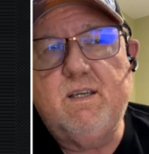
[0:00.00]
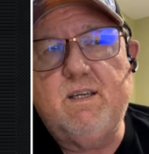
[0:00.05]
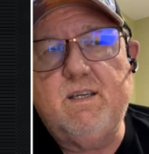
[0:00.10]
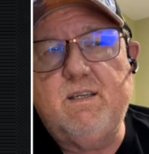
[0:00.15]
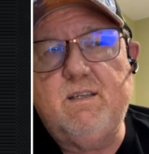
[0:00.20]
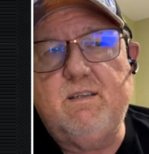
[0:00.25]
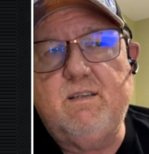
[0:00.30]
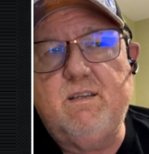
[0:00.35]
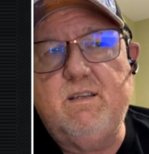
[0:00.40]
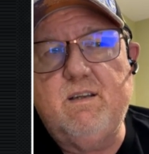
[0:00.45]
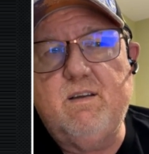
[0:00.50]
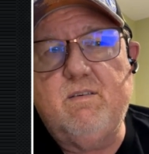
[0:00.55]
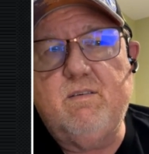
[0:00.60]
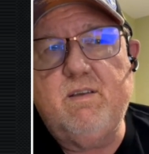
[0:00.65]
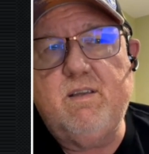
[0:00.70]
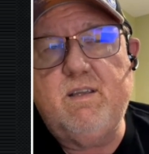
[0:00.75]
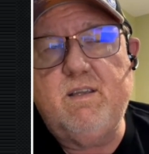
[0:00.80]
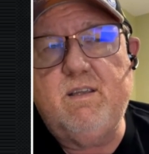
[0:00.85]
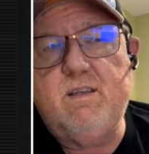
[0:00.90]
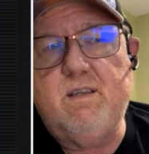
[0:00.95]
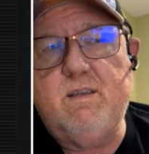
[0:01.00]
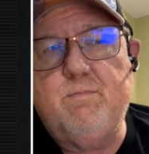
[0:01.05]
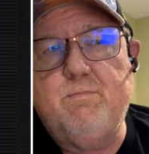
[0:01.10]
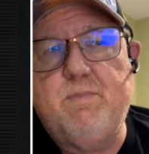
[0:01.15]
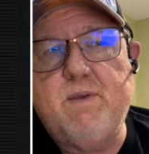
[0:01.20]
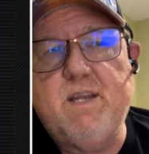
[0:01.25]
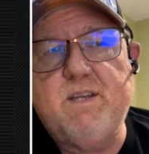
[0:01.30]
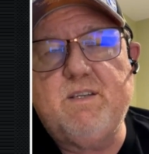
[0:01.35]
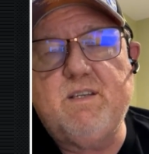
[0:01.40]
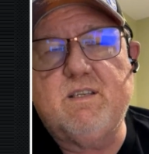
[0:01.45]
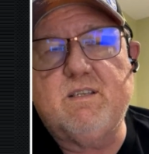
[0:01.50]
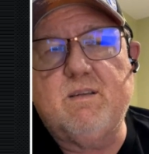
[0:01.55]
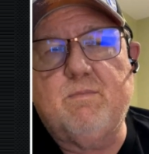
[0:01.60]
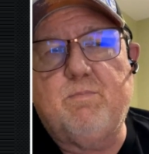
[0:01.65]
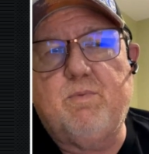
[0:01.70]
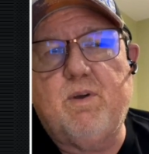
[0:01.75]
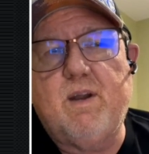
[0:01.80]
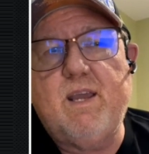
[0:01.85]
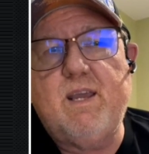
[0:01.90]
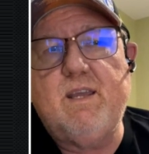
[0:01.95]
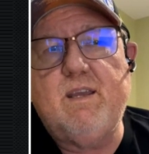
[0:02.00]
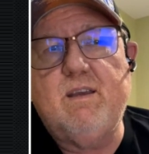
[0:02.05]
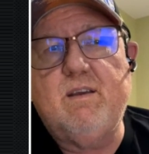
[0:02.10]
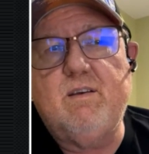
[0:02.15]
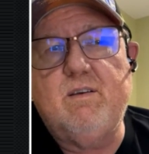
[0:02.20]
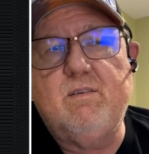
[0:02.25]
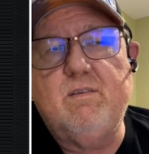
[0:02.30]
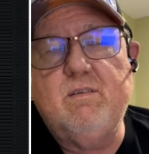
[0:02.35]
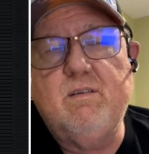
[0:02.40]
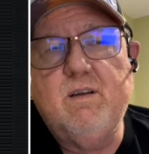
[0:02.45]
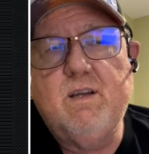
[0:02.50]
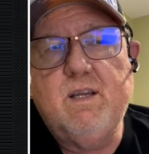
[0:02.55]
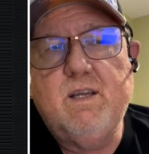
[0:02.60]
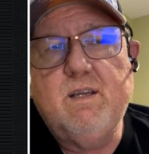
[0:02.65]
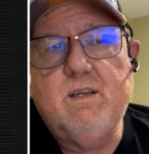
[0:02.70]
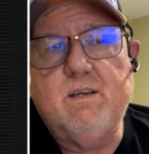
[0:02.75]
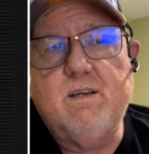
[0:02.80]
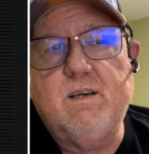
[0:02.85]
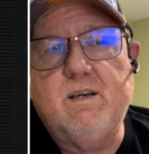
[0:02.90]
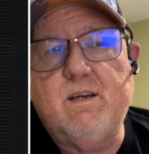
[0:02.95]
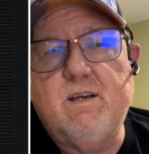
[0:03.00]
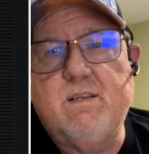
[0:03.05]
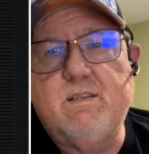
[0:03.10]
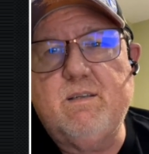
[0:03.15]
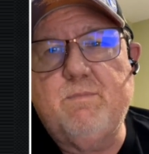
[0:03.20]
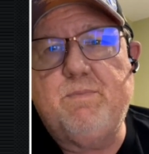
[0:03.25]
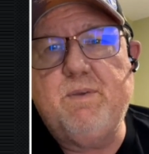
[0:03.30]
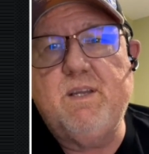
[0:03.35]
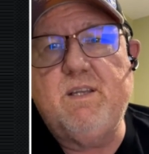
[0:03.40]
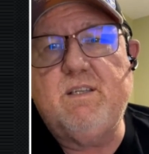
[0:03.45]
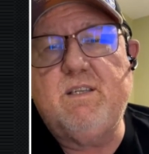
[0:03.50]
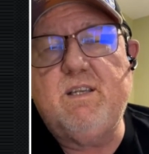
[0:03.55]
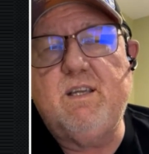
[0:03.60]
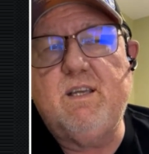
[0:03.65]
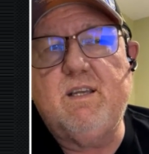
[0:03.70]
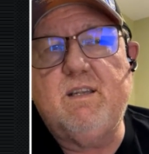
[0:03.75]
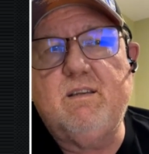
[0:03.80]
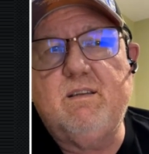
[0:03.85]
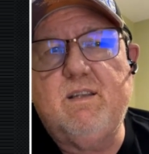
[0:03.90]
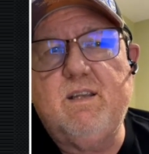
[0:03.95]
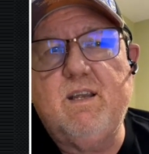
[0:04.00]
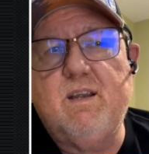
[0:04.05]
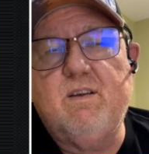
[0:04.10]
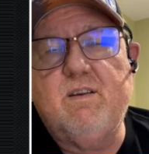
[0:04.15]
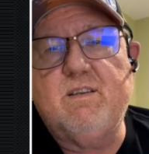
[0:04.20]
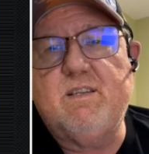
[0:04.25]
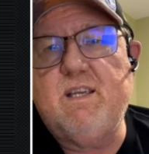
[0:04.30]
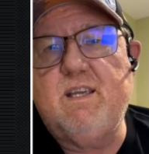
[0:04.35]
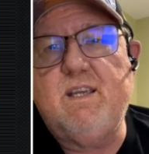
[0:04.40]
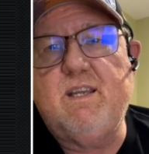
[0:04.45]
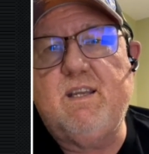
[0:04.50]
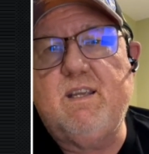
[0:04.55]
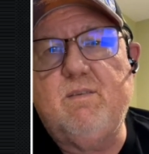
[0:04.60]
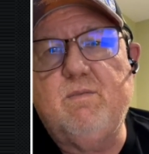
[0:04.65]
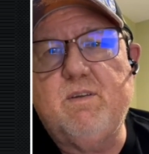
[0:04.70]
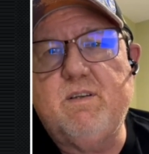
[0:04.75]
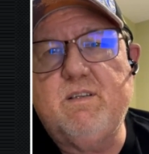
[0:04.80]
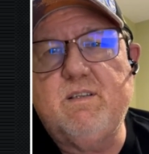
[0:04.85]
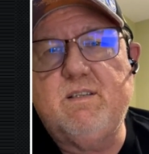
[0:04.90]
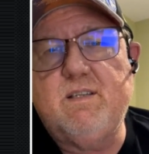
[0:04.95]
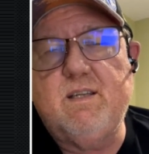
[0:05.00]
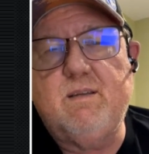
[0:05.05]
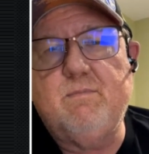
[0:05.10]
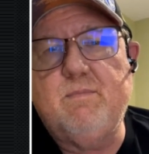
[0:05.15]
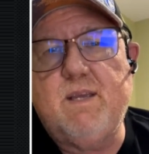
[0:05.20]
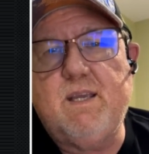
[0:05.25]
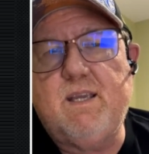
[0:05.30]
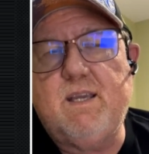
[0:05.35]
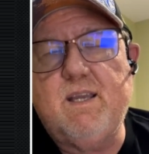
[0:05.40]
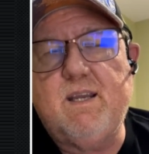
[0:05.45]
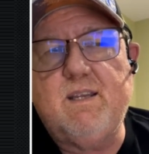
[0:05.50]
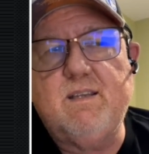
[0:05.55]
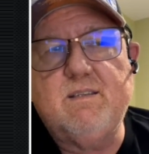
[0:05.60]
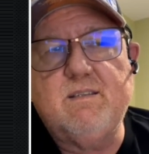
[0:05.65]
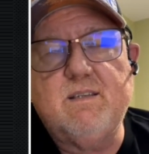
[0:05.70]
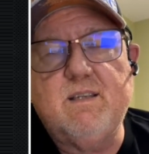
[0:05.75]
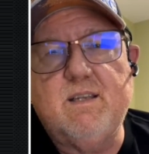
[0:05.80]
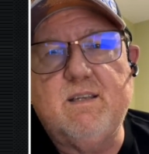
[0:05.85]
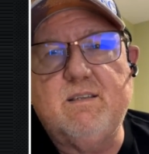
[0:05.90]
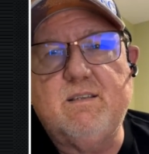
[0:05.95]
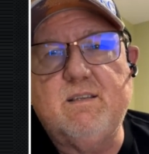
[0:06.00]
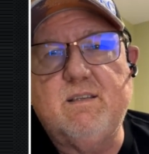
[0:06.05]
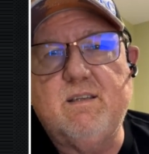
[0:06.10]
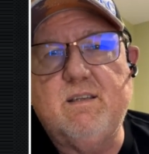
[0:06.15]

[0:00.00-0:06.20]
and you know he he benches Abreu uh, to pinch hit Caratini, which didn't make any sense.